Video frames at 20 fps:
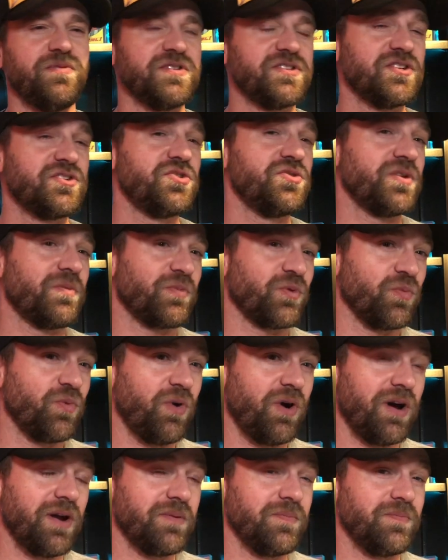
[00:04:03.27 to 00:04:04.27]
it's issue number
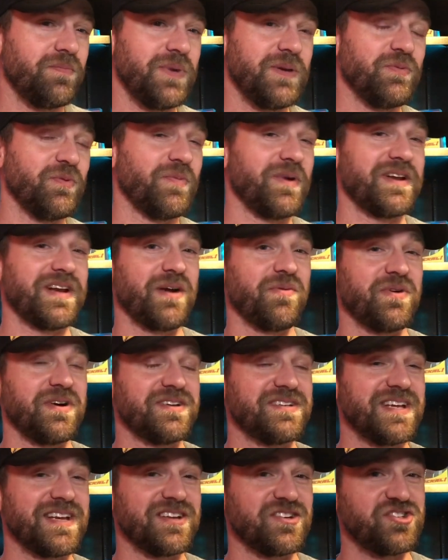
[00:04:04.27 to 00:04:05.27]
one, people might not want
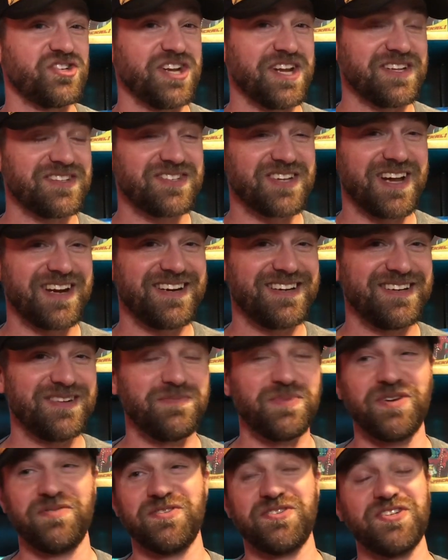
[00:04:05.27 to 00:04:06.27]
to take a chance on it.
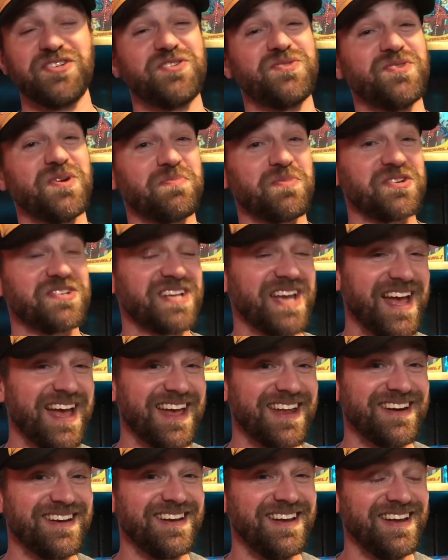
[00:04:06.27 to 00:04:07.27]
But if it's issue number
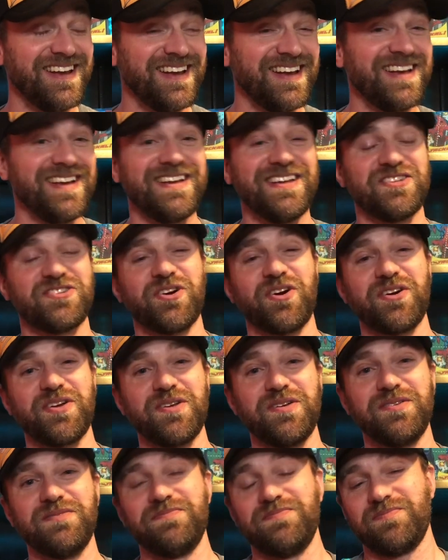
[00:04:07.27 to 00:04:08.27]
10, it's
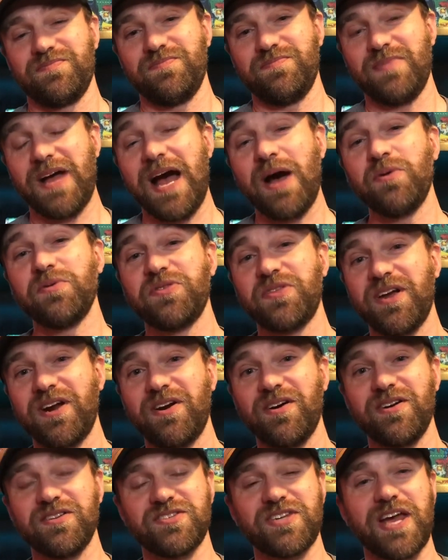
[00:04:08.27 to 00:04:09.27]
already out
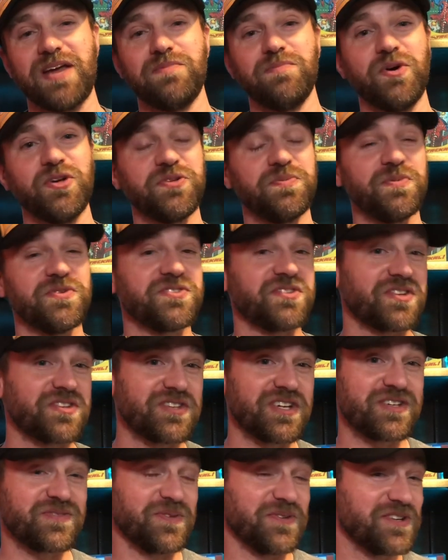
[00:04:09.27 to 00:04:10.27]
there. It's had multiple
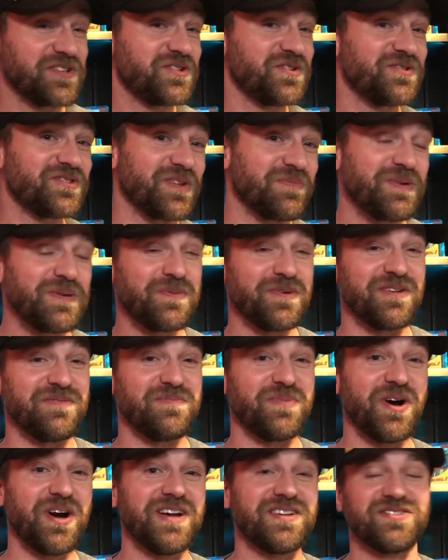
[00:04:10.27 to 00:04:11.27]
successful issues that people have
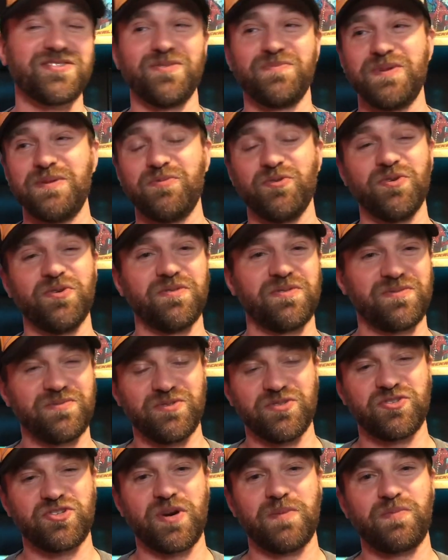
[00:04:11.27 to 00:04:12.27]
bought, so people
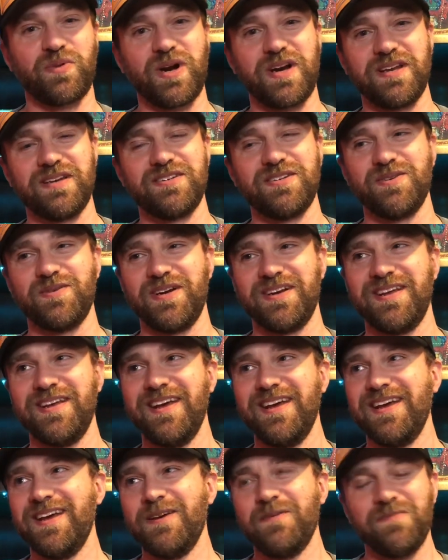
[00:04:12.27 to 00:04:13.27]
will jump right into it.
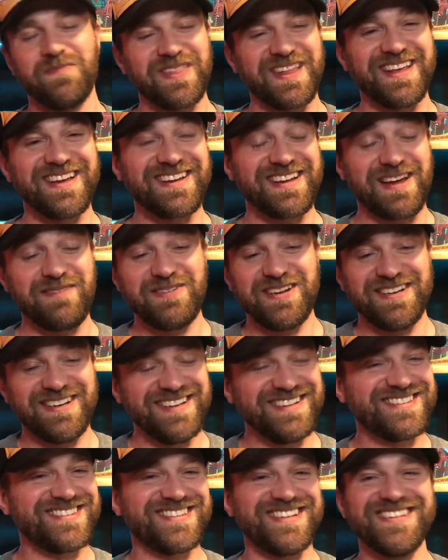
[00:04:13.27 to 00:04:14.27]
I mean,
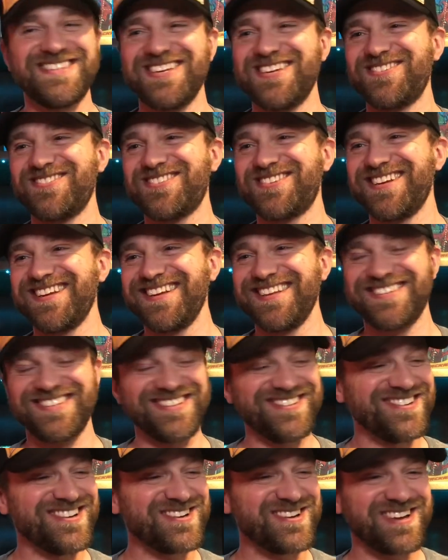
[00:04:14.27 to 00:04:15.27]
it's it's interesting. It's a
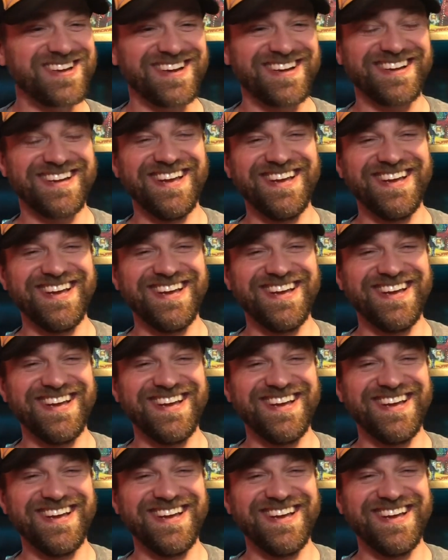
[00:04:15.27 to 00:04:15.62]
unique uh,